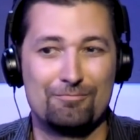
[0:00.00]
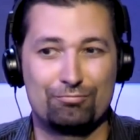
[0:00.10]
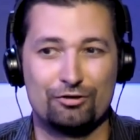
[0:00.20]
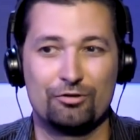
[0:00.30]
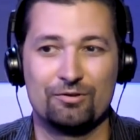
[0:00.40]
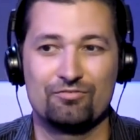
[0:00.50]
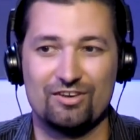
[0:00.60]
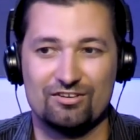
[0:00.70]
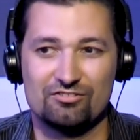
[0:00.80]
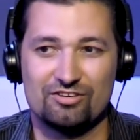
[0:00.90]
pro
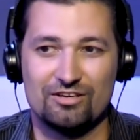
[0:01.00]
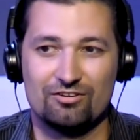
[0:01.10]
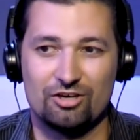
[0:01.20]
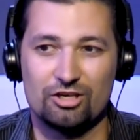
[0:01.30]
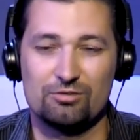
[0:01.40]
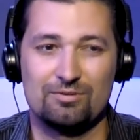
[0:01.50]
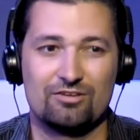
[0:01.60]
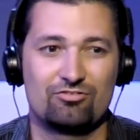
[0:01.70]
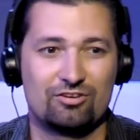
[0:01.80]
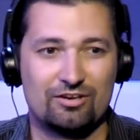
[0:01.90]
infanticide
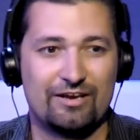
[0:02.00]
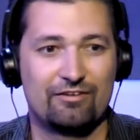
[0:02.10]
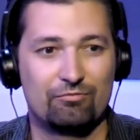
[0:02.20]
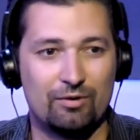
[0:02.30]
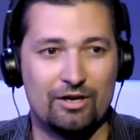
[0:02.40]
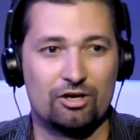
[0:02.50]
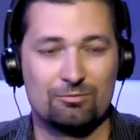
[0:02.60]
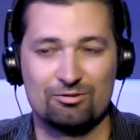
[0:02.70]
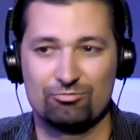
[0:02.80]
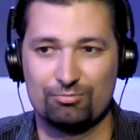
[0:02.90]
arguments and kind of weigh
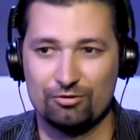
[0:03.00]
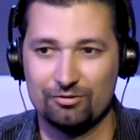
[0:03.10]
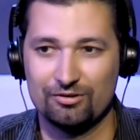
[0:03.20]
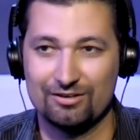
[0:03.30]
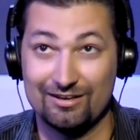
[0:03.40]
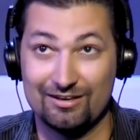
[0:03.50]
arguments pro and